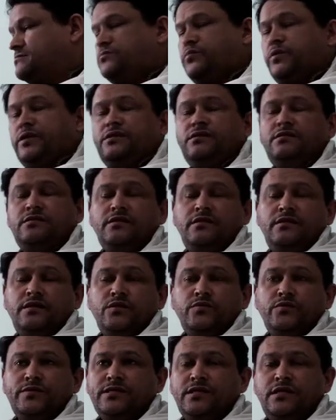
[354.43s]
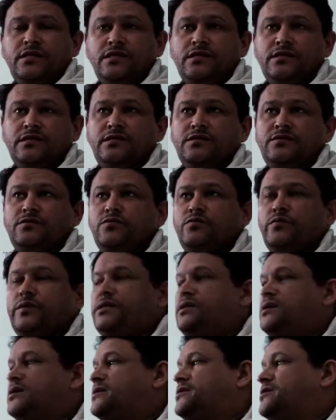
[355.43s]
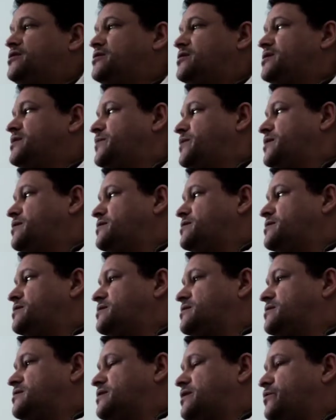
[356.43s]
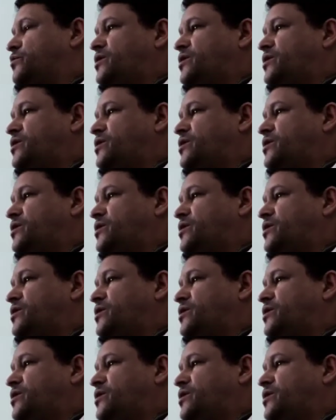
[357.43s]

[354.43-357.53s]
Whether the thing was cursed or whether it's just because it's